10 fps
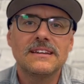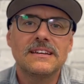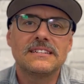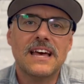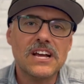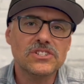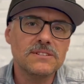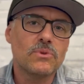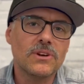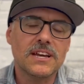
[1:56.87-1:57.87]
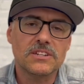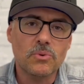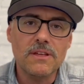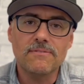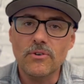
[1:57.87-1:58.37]
It's actually more like a
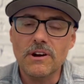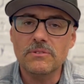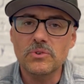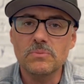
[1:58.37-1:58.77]
24-hour rule,